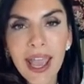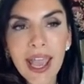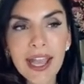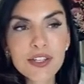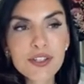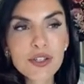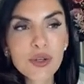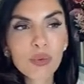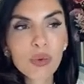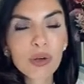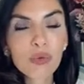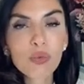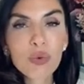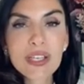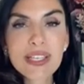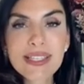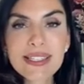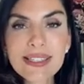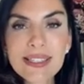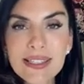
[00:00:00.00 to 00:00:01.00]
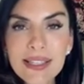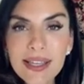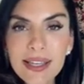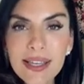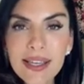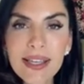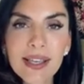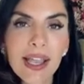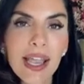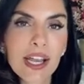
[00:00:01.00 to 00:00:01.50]
And so when we
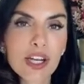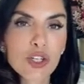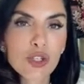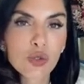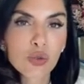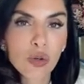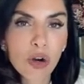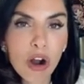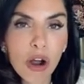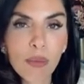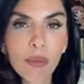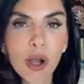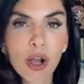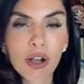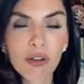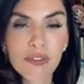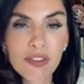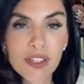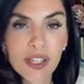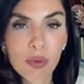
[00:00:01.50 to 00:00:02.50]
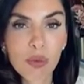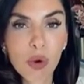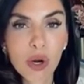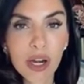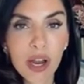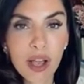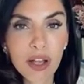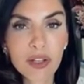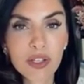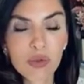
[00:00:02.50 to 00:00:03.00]
see a trauma of
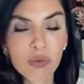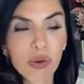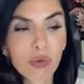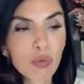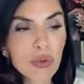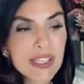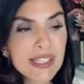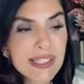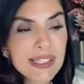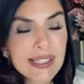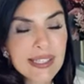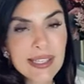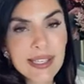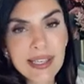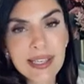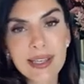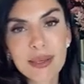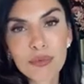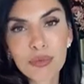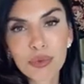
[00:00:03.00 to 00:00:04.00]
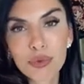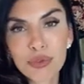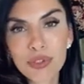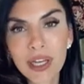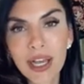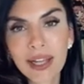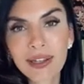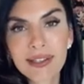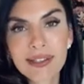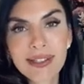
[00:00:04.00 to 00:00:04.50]
someone else, when we see
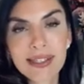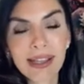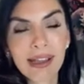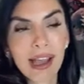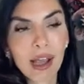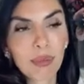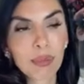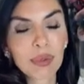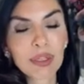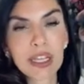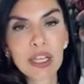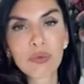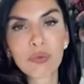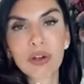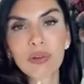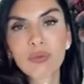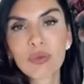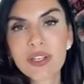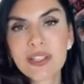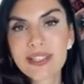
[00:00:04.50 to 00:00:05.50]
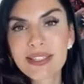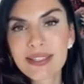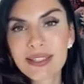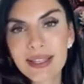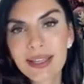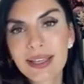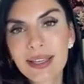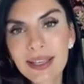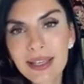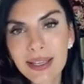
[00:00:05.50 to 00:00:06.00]
brutality happening, when we
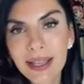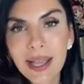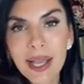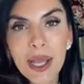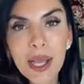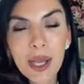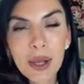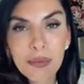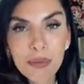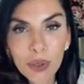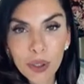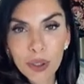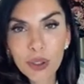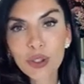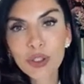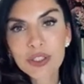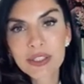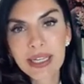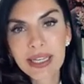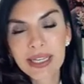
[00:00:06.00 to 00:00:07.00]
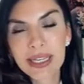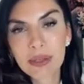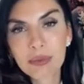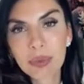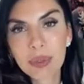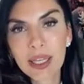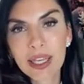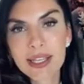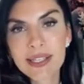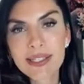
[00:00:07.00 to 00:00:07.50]
see murder taking
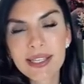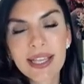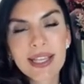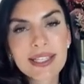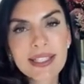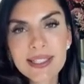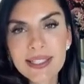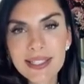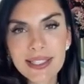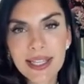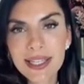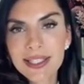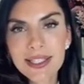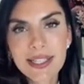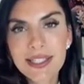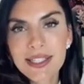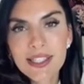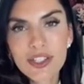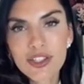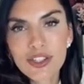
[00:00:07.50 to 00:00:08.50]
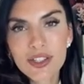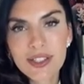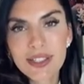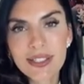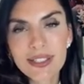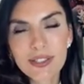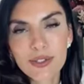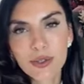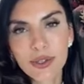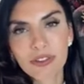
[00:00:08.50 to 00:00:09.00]
place, it doesn't
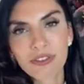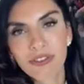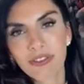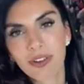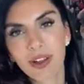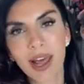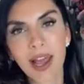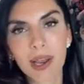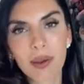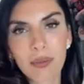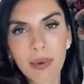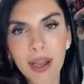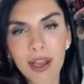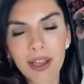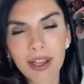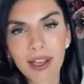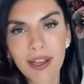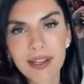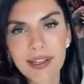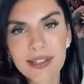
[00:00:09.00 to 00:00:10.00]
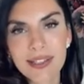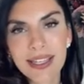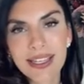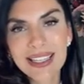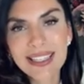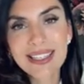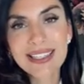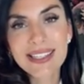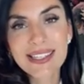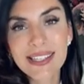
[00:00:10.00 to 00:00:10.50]
just sort of fly by us,
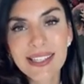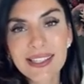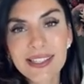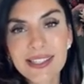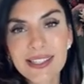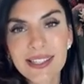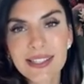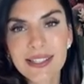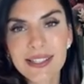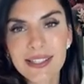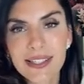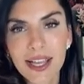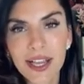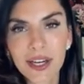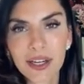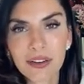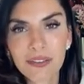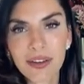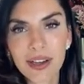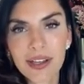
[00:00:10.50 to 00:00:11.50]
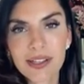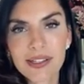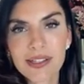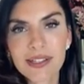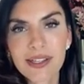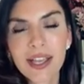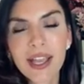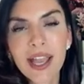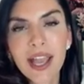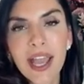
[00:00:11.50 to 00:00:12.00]
it sits inside of
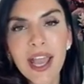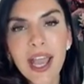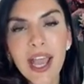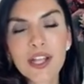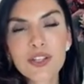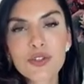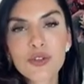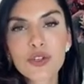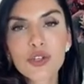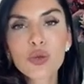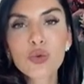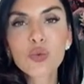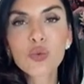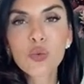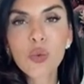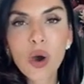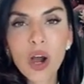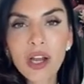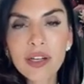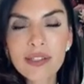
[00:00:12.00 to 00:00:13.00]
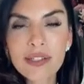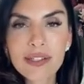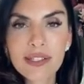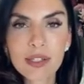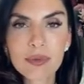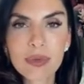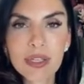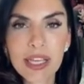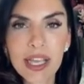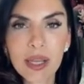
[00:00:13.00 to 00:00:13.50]
us. And so you want
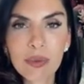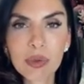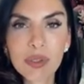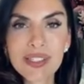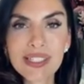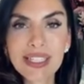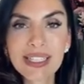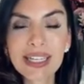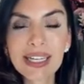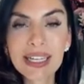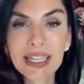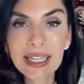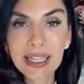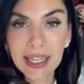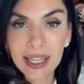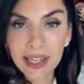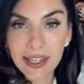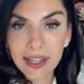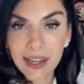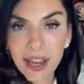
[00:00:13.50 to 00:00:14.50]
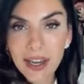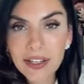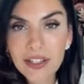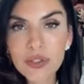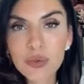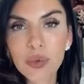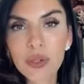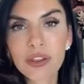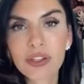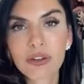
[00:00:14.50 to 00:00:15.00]
to be able to
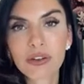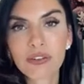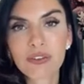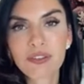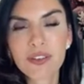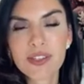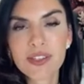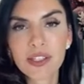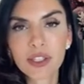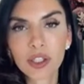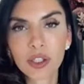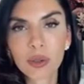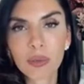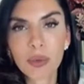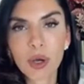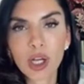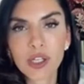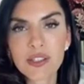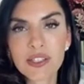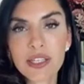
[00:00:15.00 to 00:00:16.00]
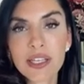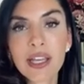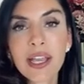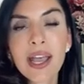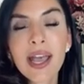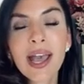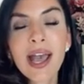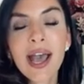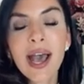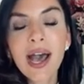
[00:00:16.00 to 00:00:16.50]
connect with your physical body,
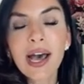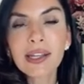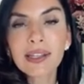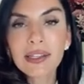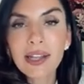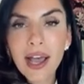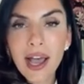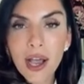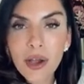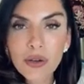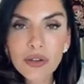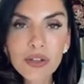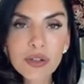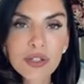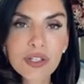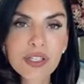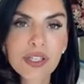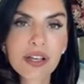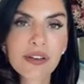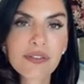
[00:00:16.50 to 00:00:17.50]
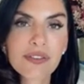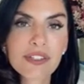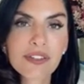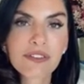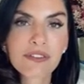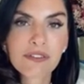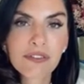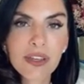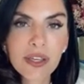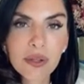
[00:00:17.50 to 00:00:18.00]
allow yourself to
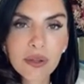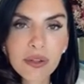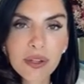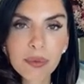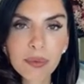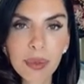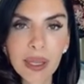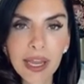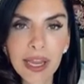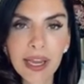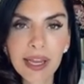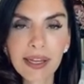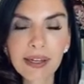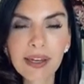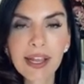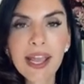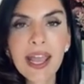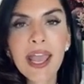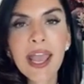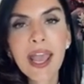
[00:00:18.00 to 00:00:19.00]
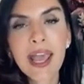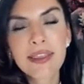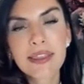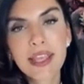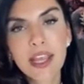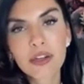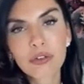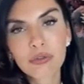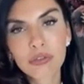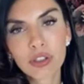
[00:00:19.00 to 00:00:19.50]
feel the pain,
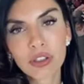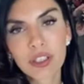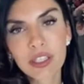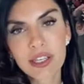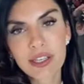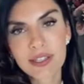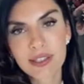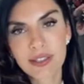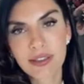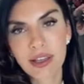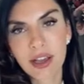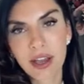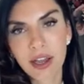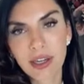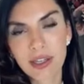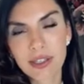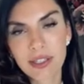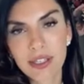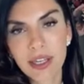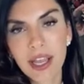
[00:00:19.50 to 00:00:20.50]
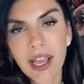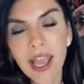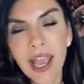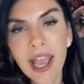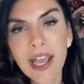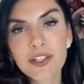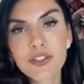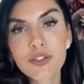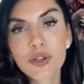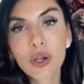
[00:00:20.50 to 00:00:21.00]
and then release that.
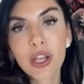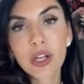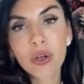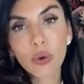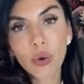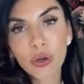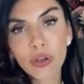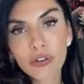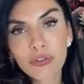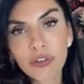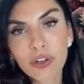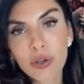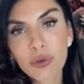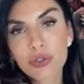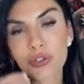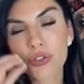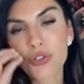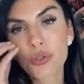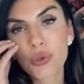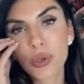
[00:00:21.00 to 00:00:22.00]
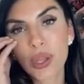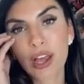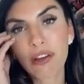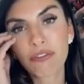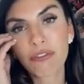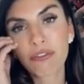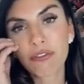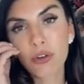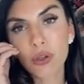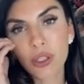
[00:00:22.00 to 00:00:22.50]
And so in order for you to do
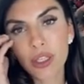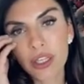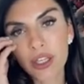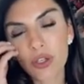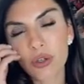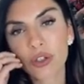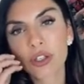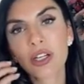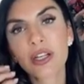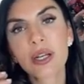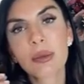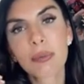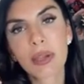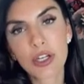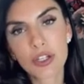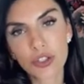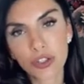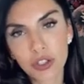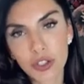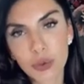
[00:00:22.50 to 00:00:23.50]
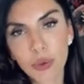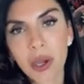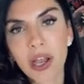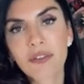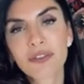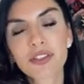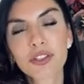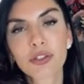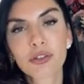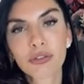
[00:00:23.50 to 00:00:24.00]
that fully, you're gonna make sure you
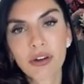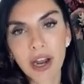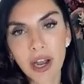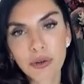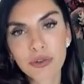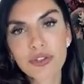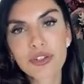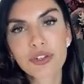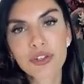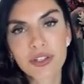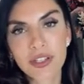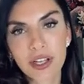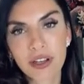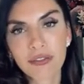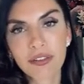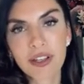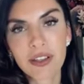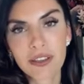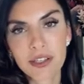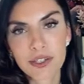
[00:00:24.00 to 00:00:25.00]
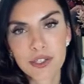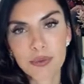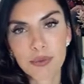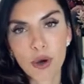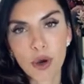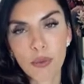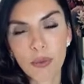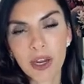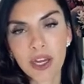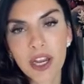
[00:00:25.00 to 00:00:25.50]
have to ground yourself in this
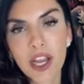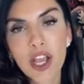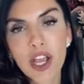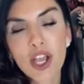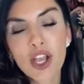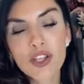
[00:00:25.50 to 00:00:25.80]
moment.